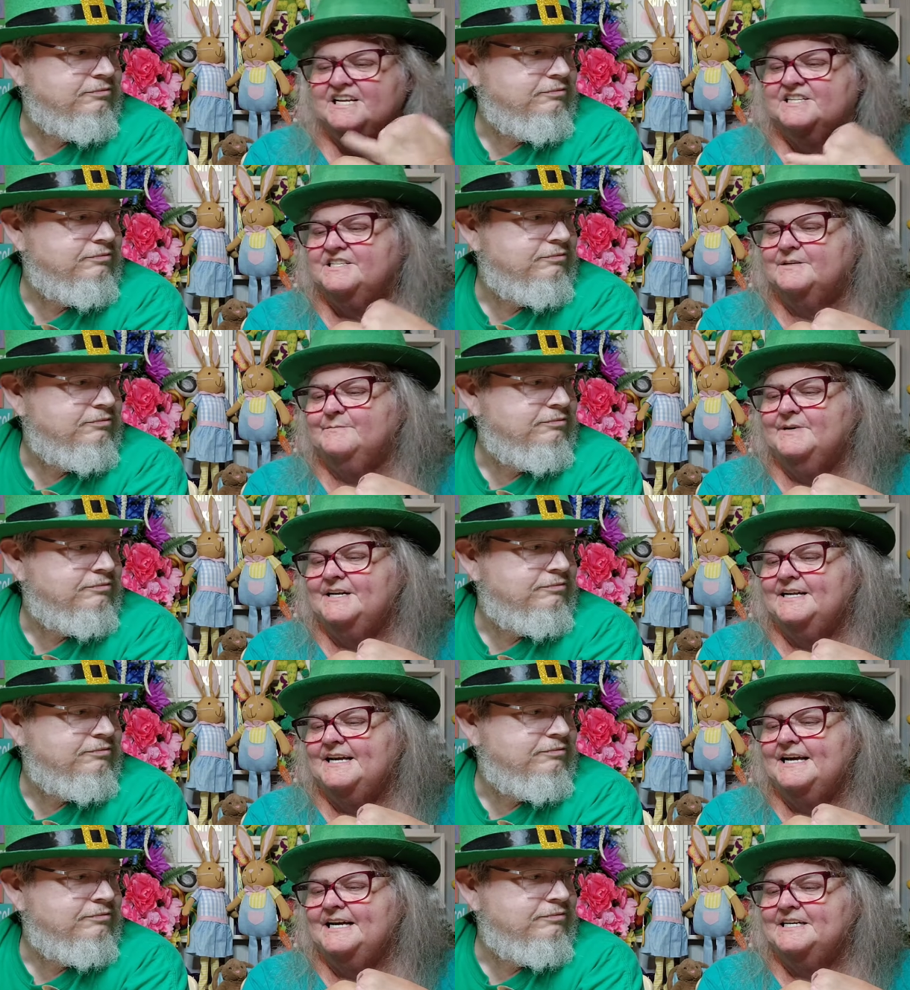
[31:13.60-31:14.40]

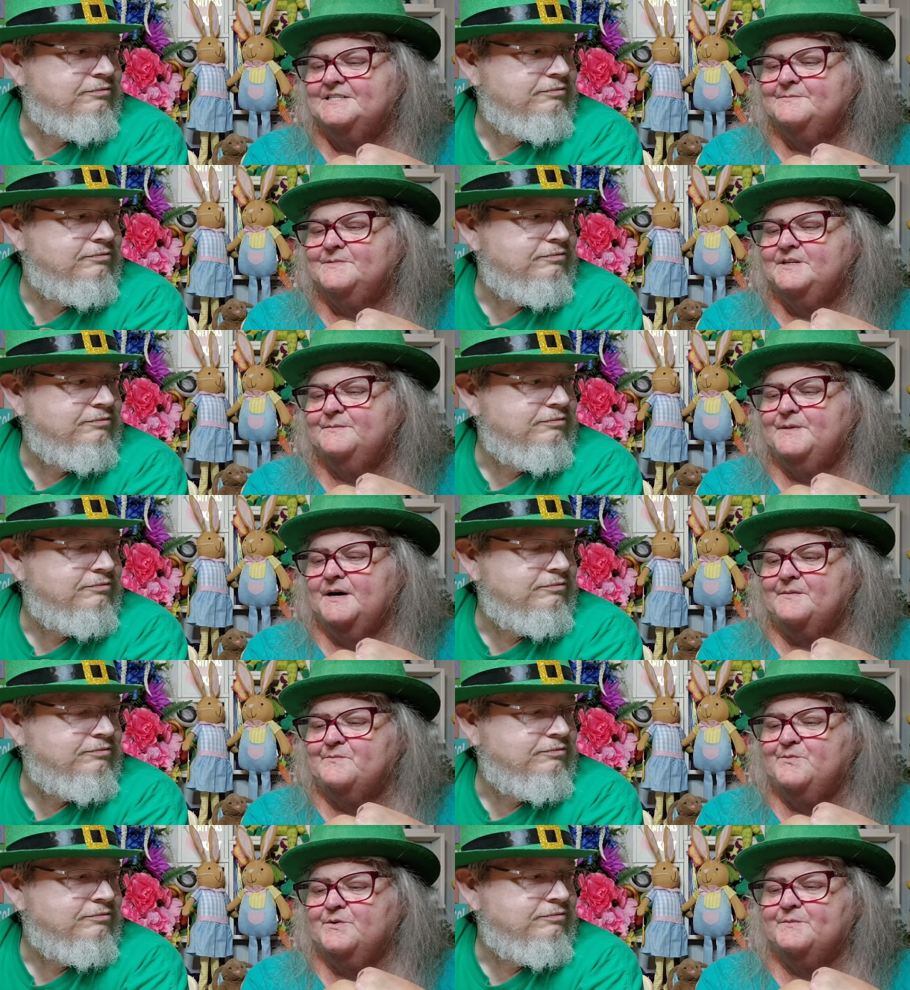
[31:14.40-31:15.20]
Speaker 1: somebody asked me
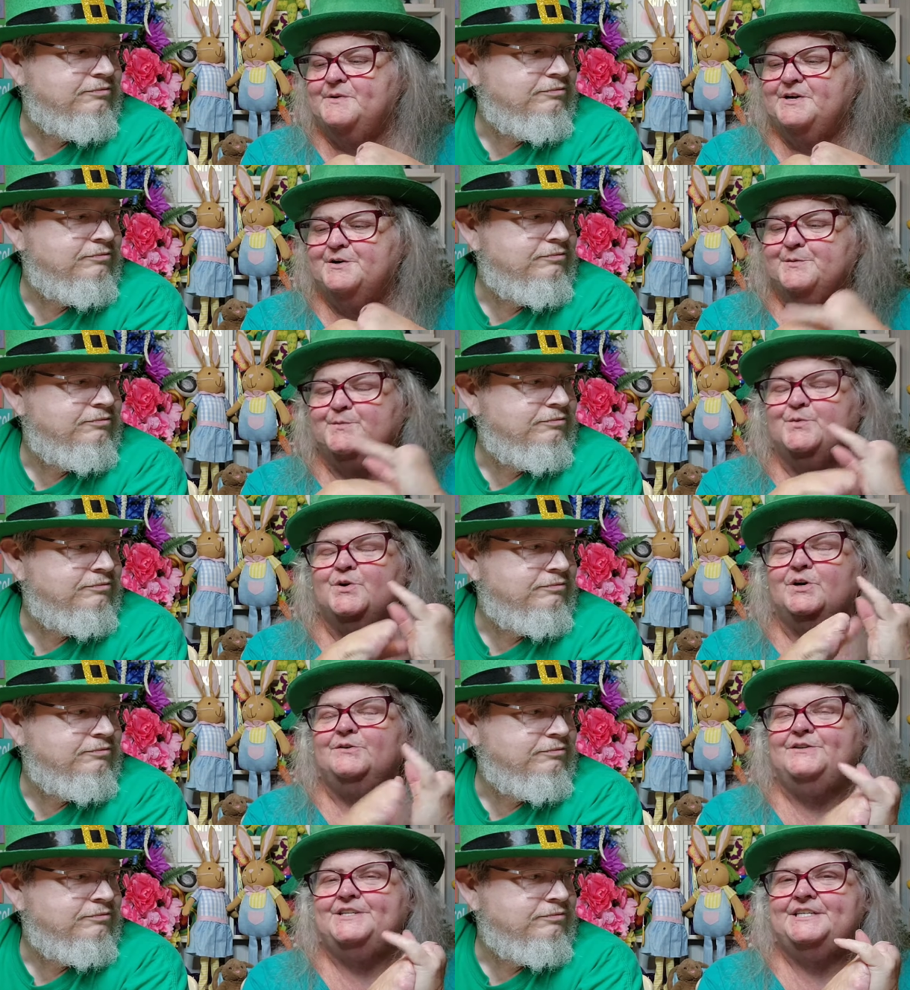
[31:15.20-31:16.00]
about Premier
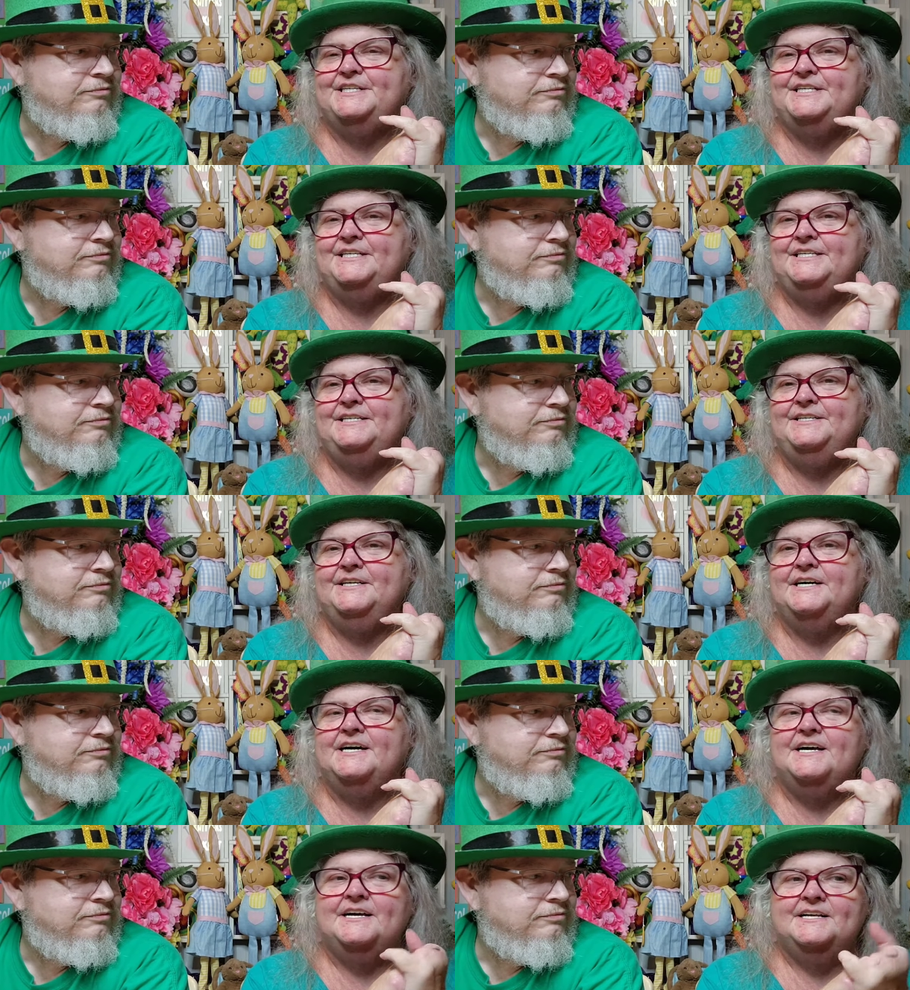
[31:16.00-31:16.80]

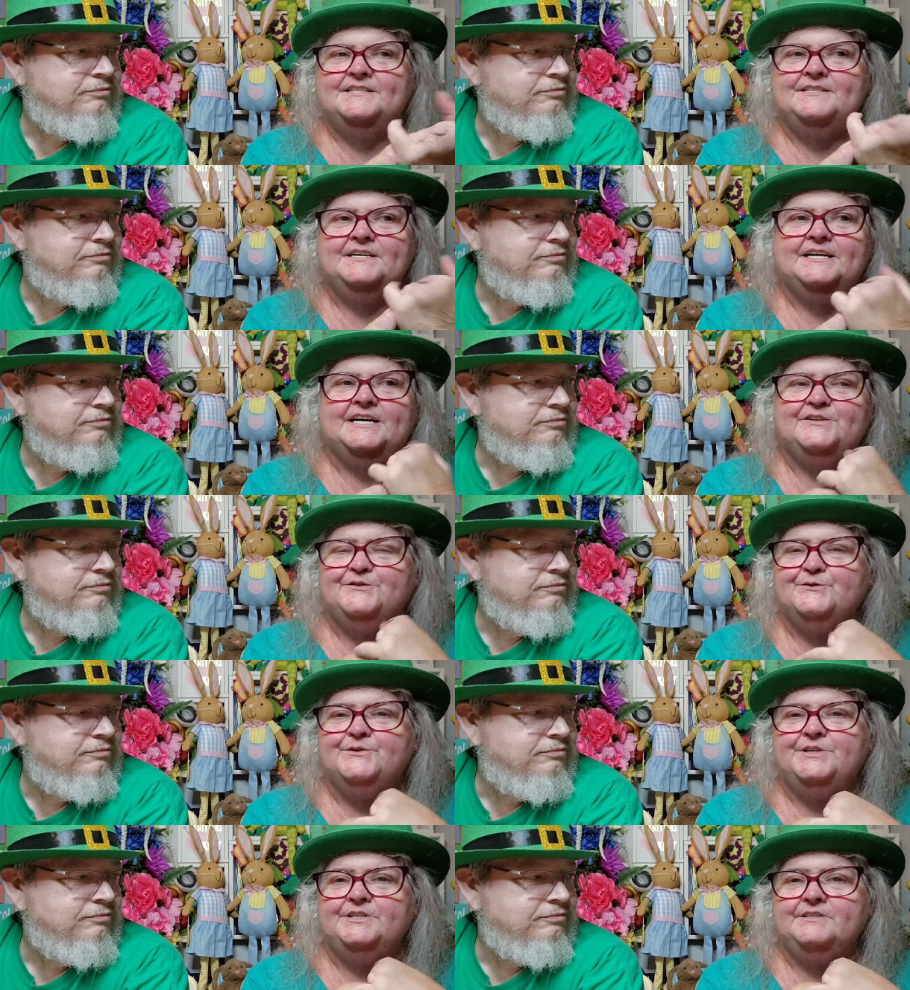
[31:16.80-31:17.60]
Protein that I
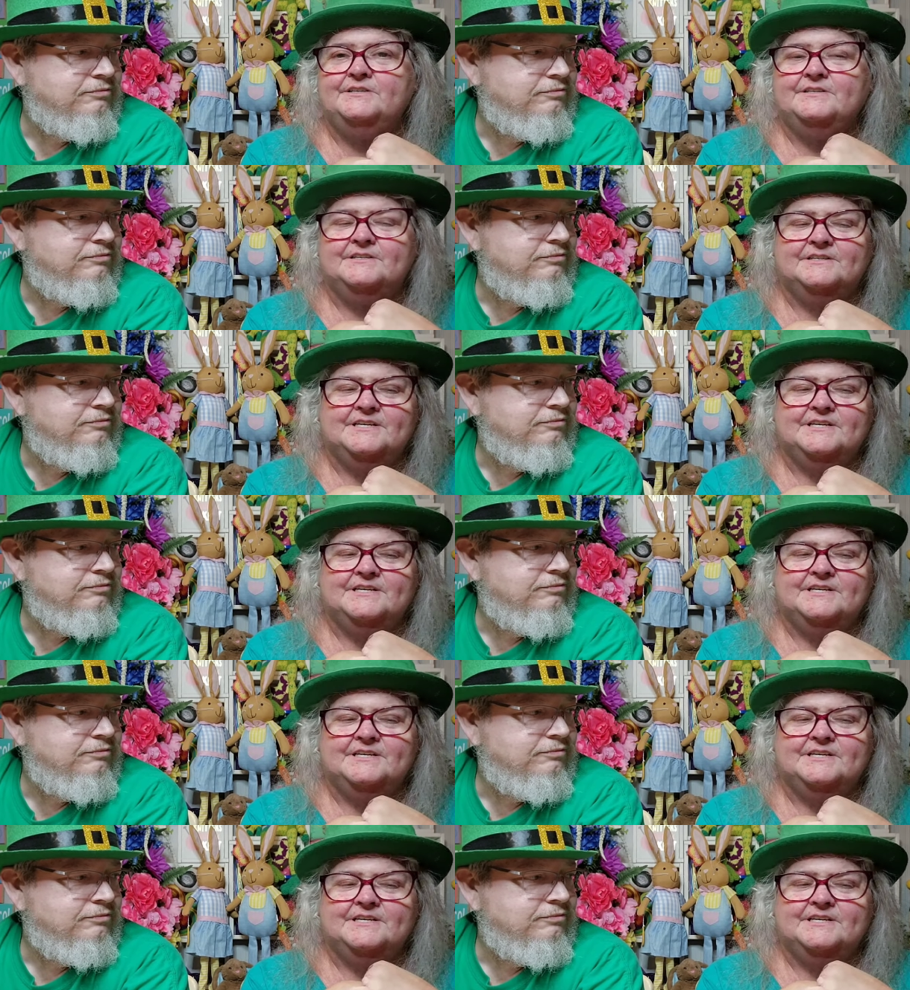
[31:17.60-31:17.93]
drink,